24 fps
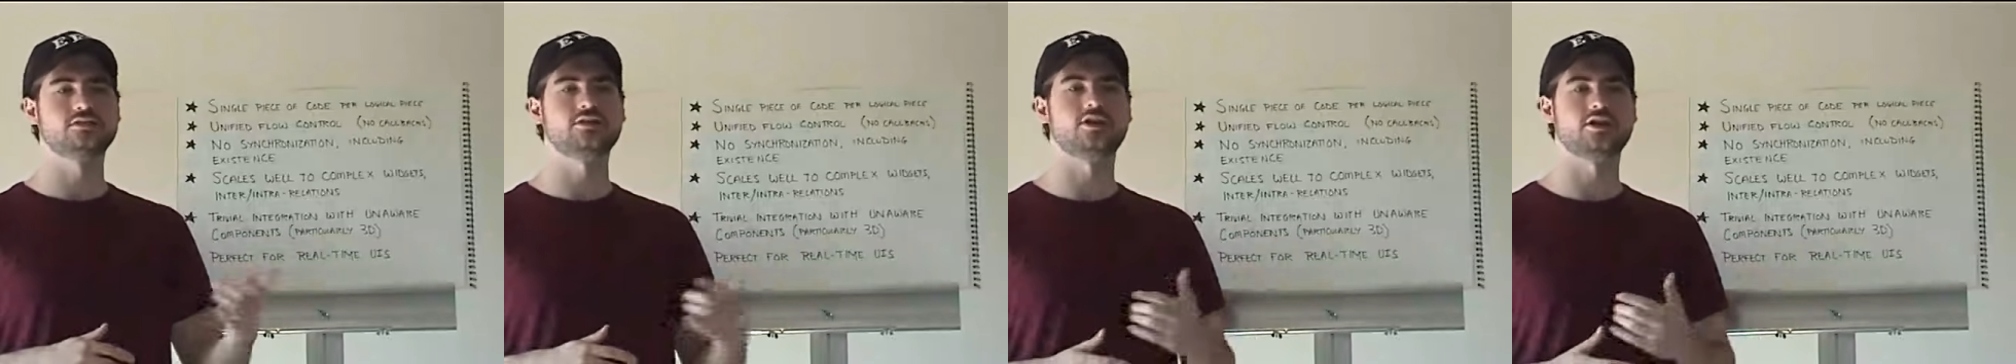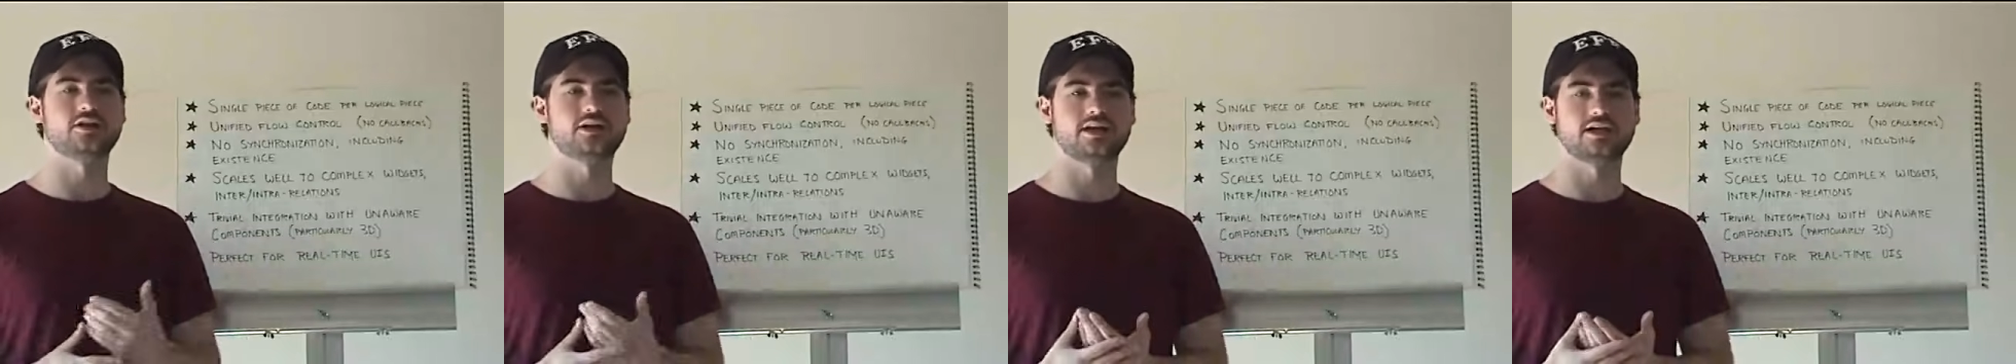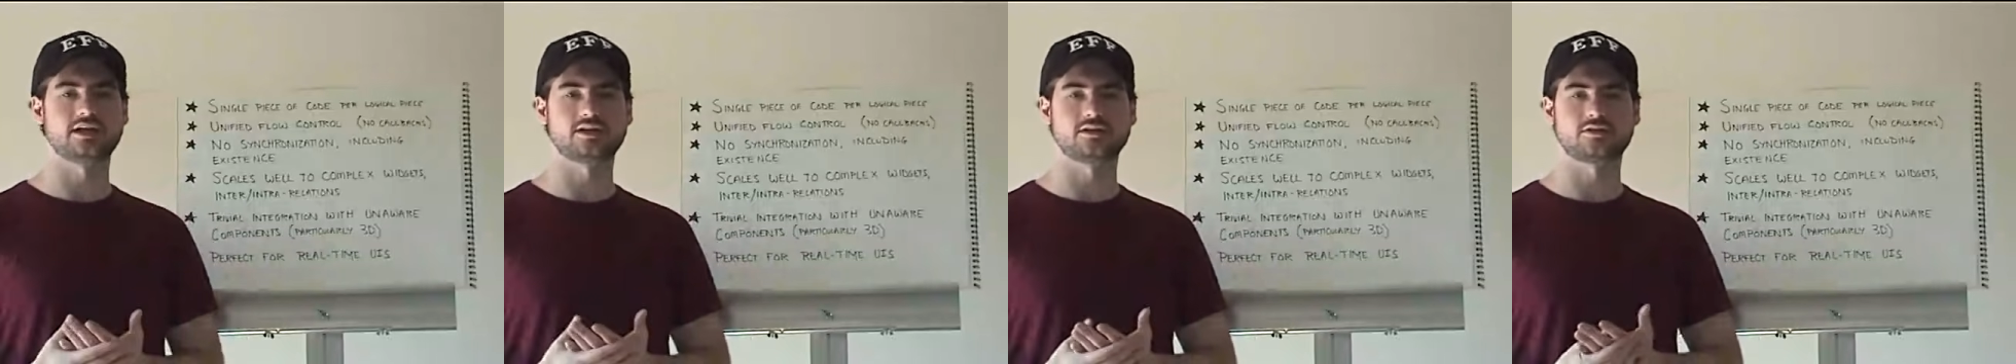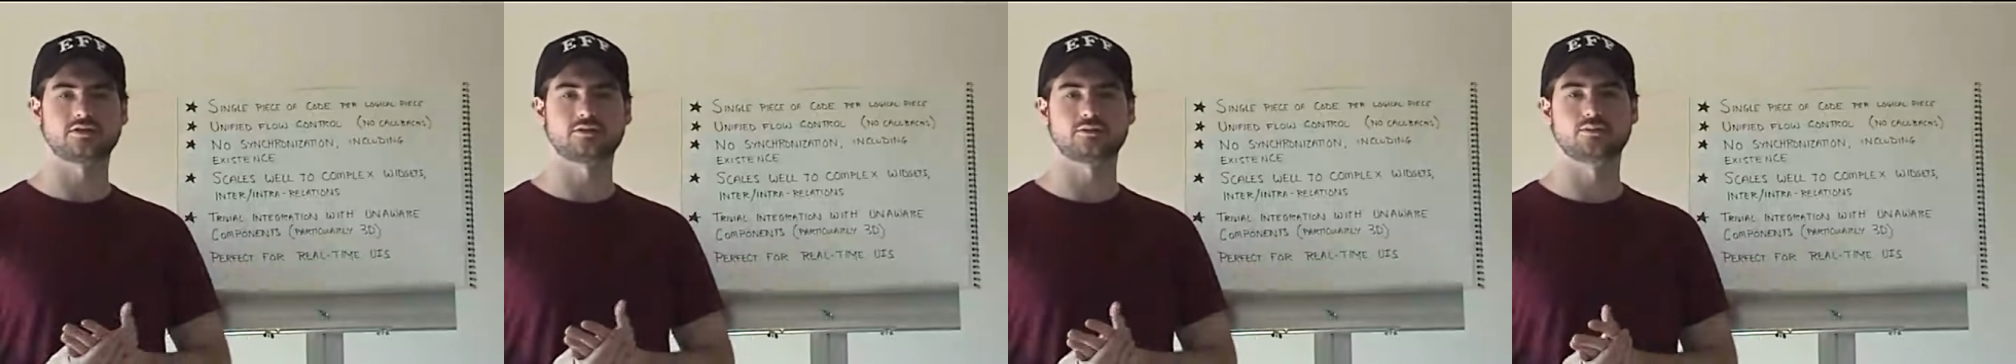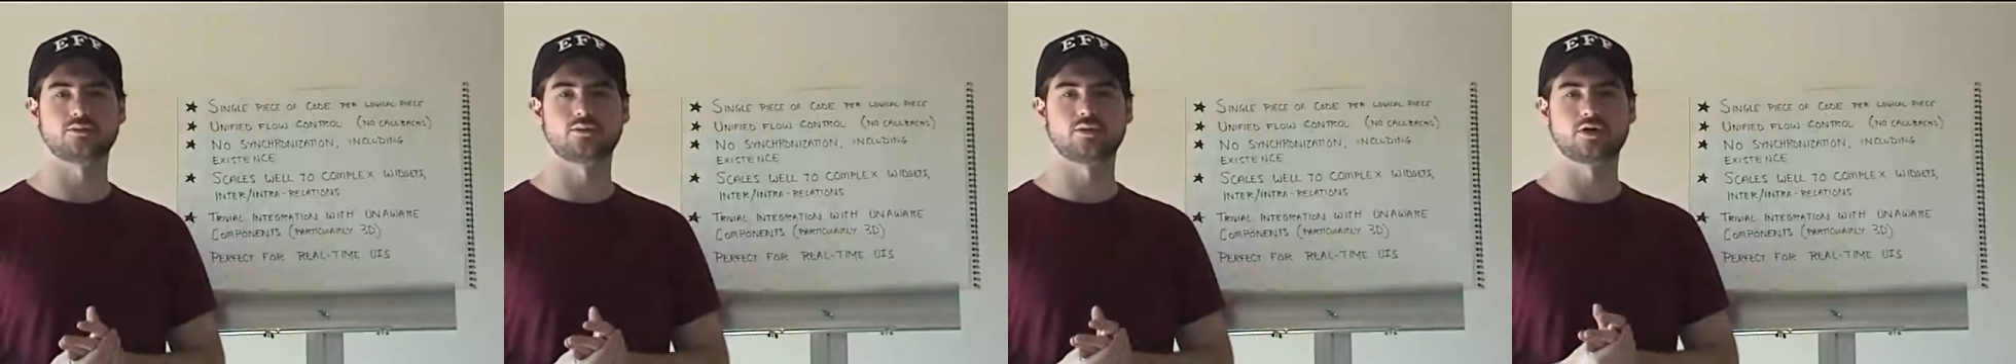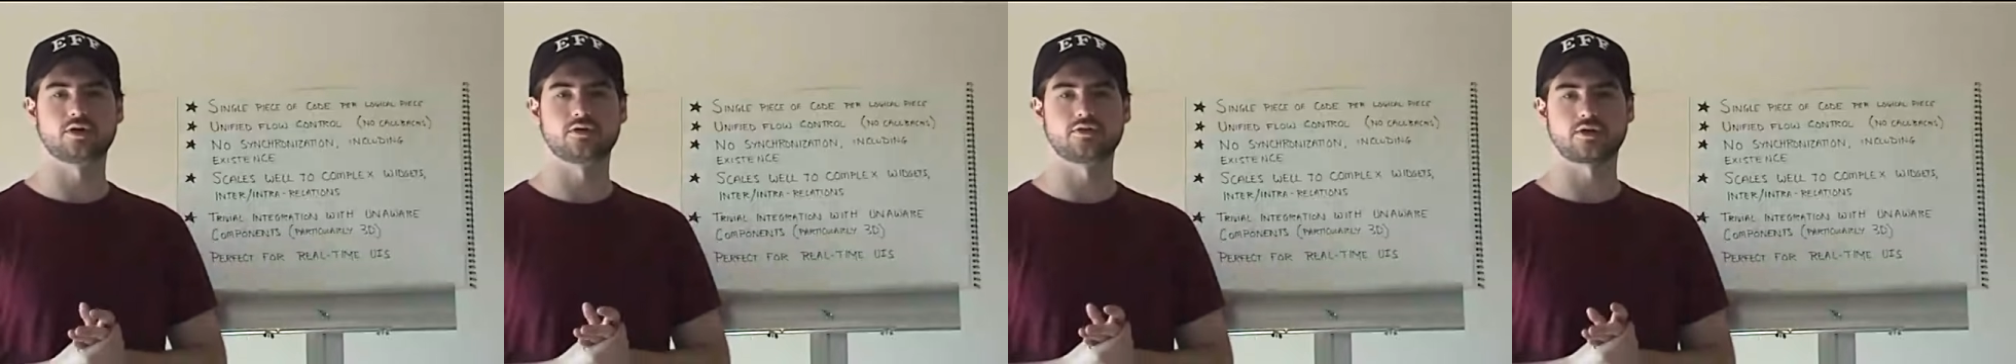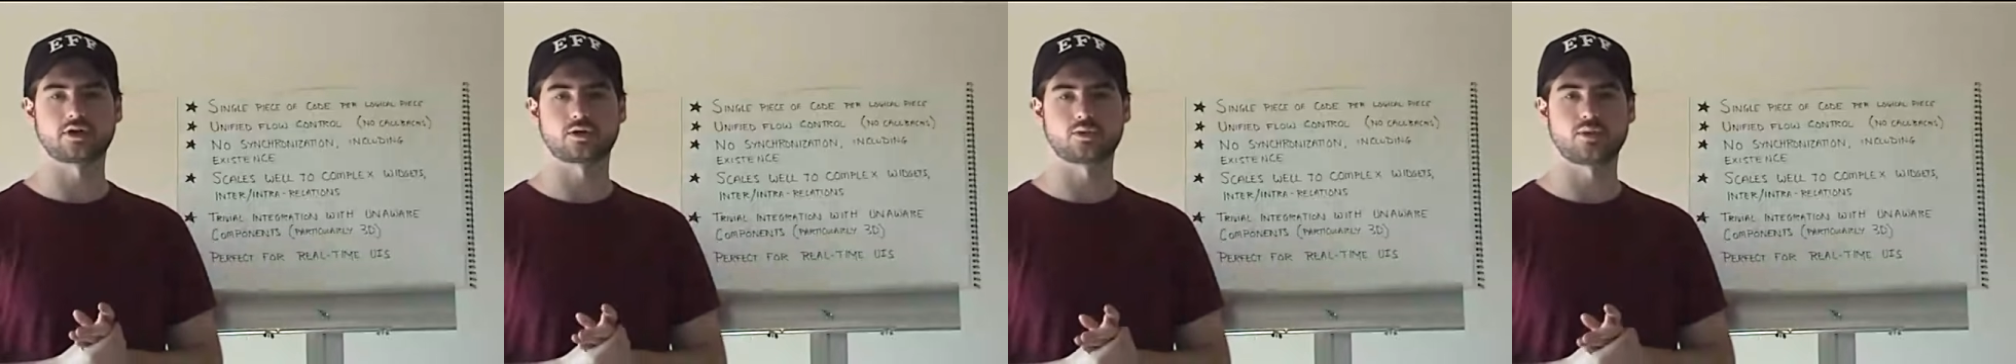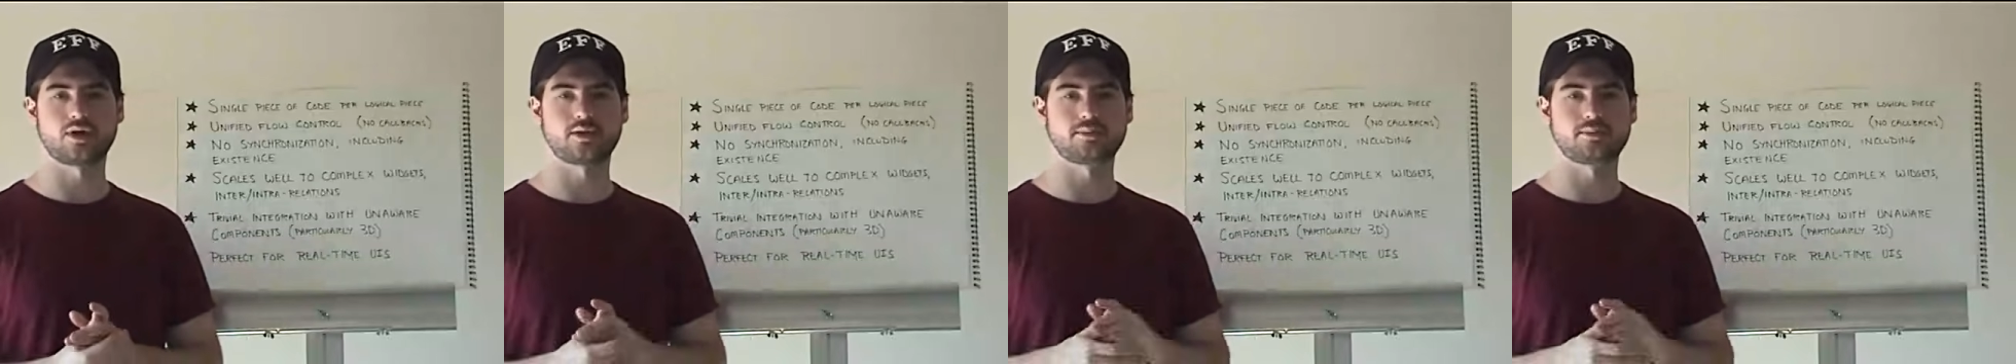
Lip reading: start getting into more of like